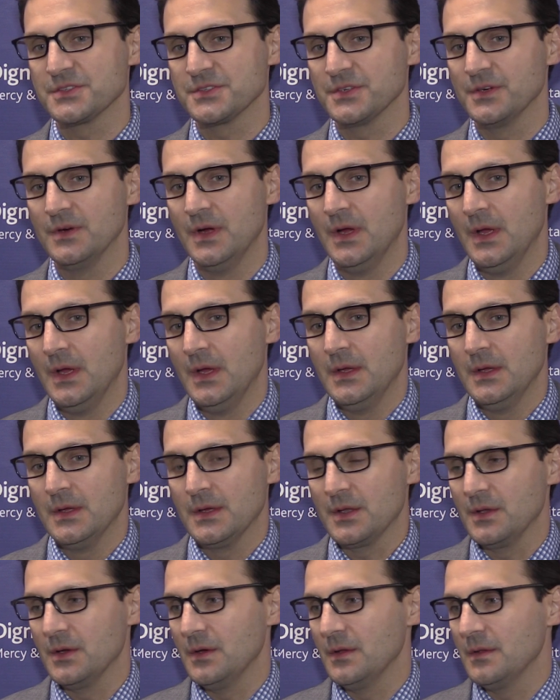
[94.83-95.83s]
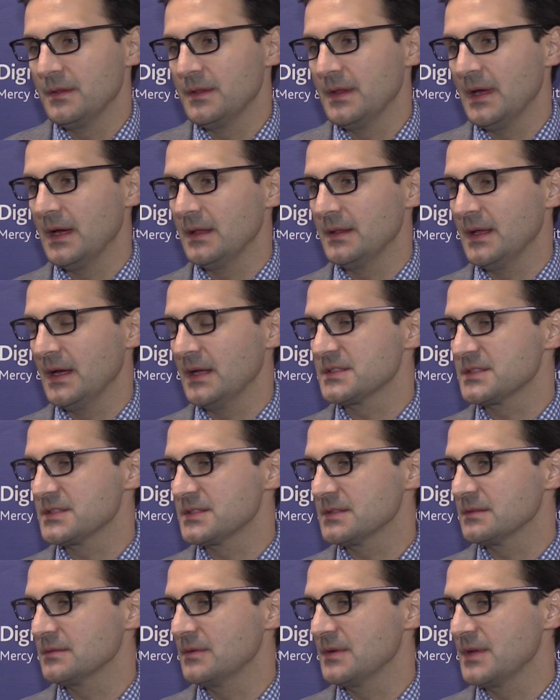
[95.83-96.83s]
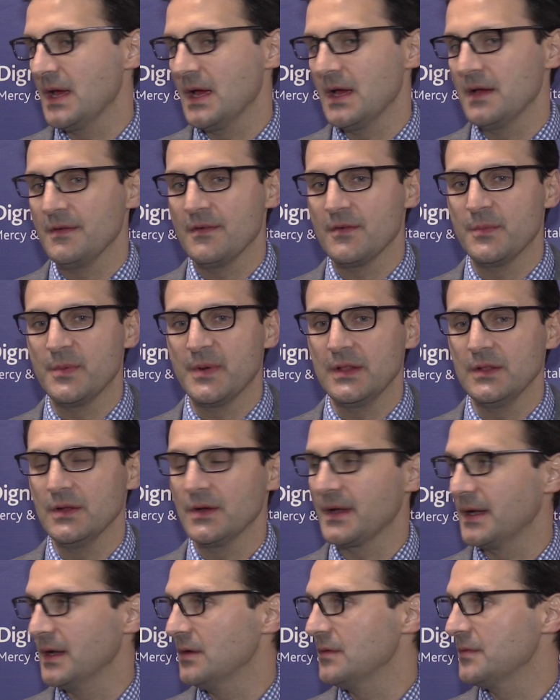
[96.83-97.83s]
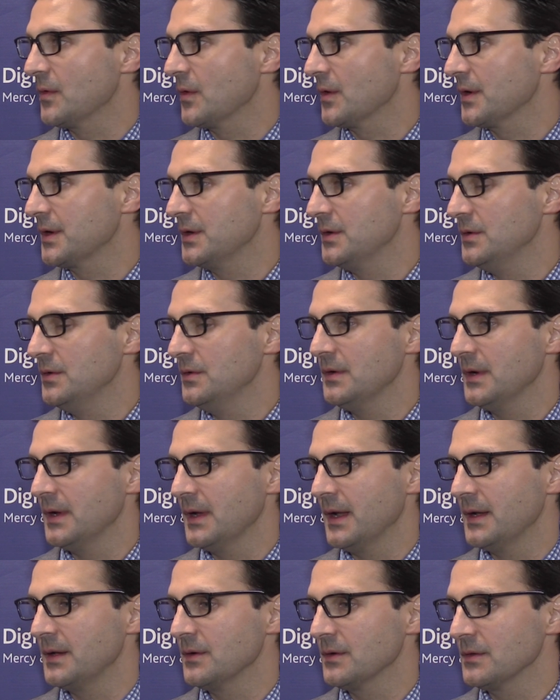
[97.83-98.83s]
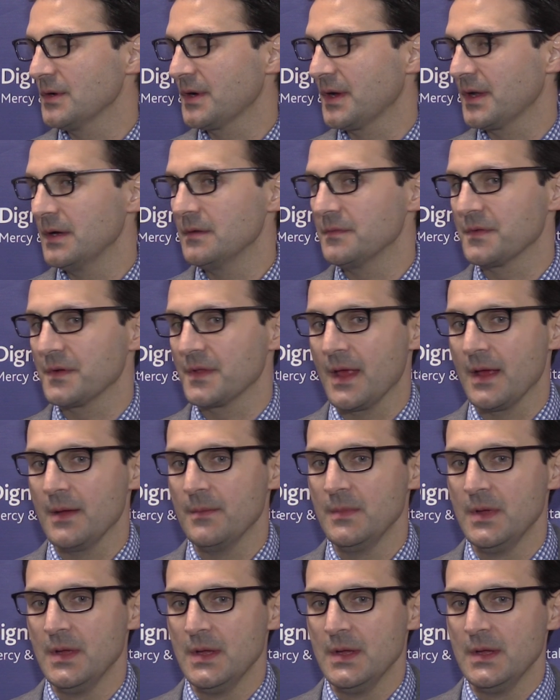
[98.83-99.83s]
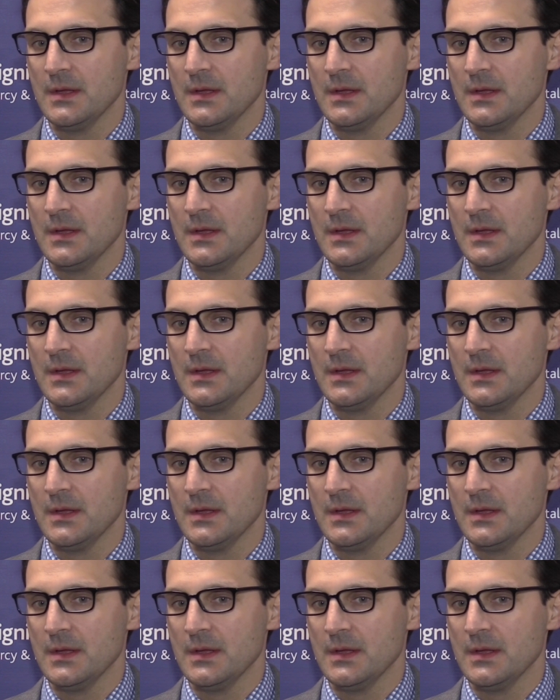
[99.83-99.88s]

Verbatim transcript: So, you know, that that's when you have everybody looking out for you and you're looking out for them.